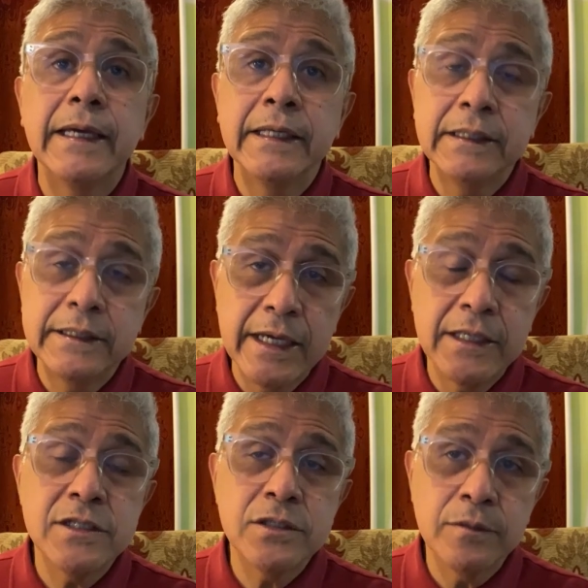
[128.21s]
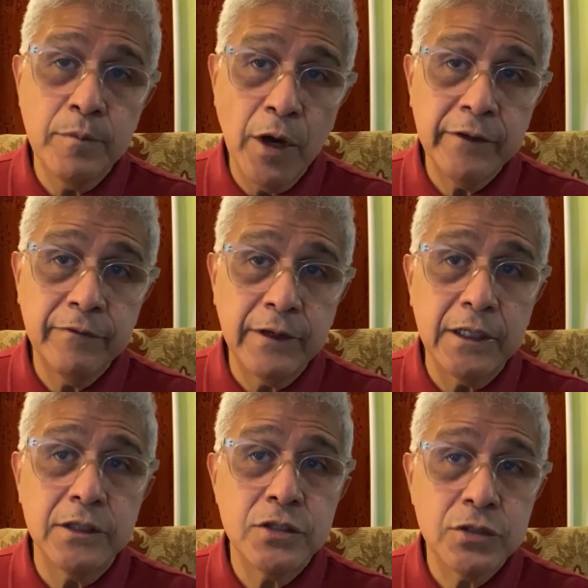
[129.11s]
intends to
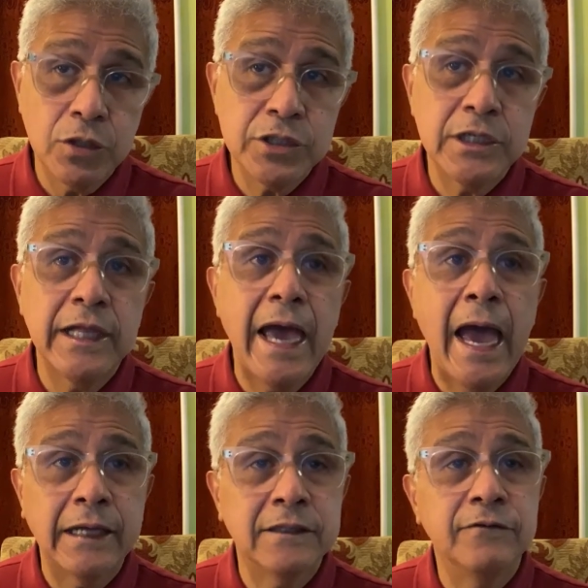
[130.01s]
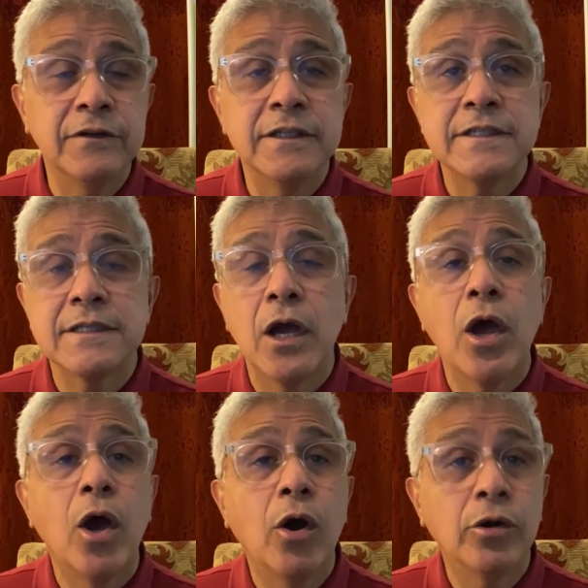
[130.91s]
motivate social activists,
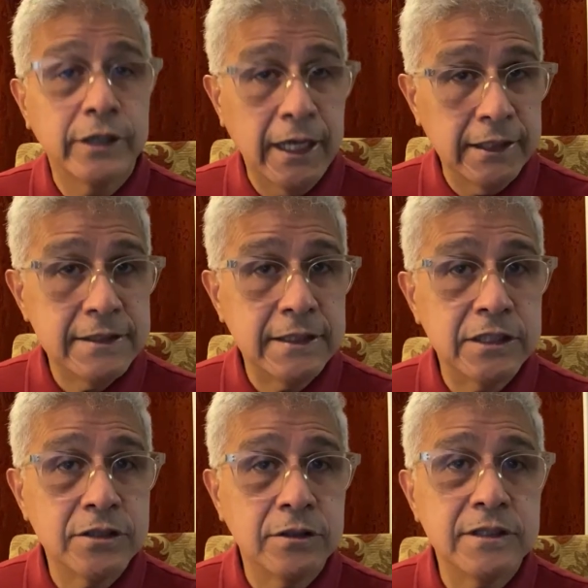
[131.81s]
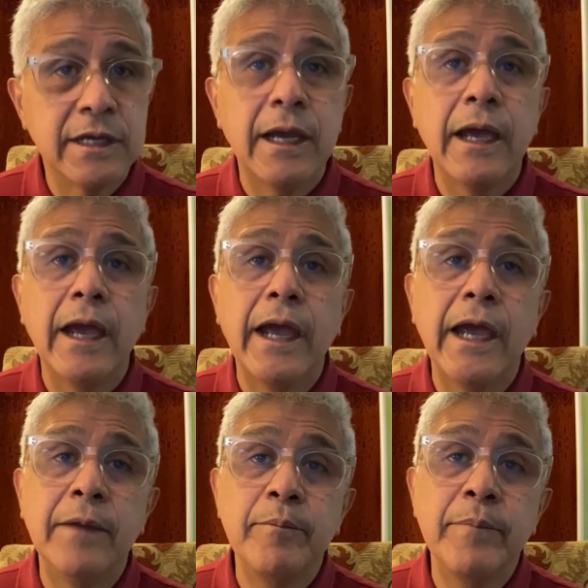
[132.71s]
organizations,
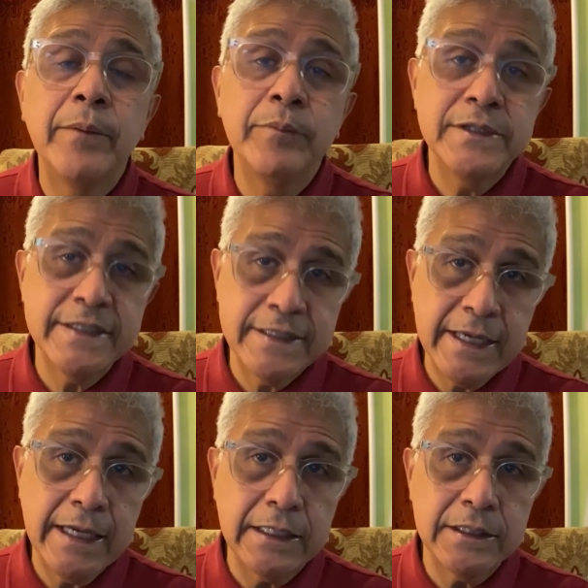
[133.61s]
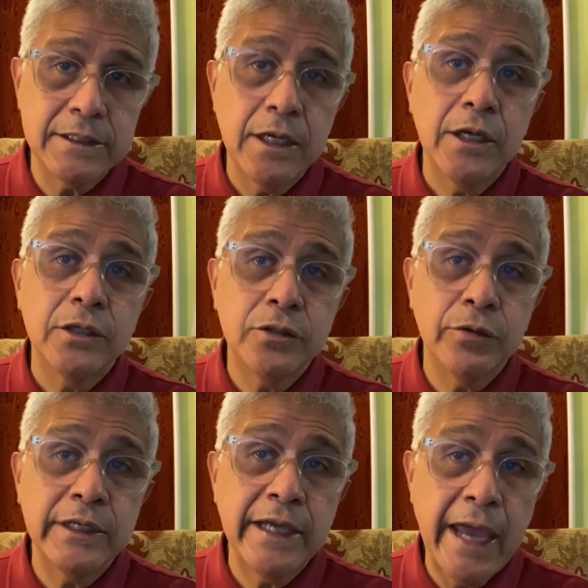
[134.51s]
and member states to
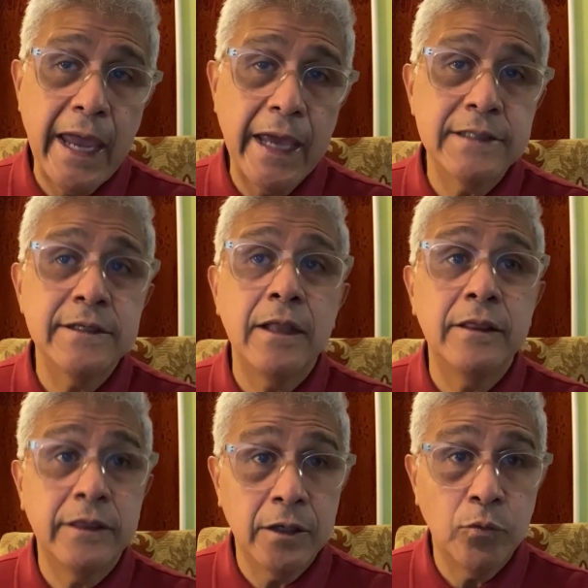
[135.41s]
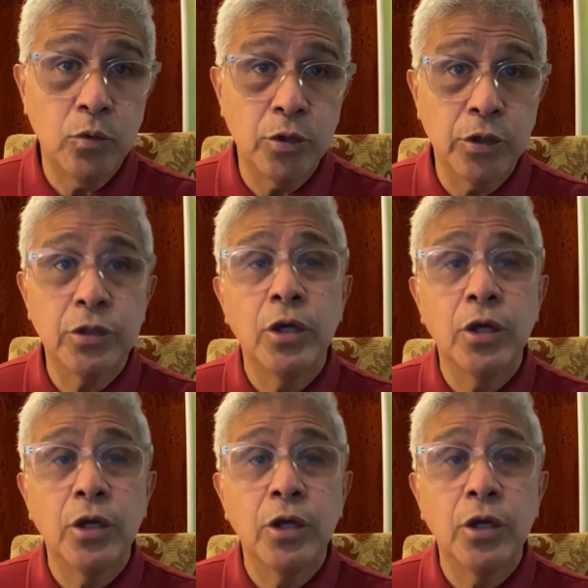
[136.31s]
enhance their work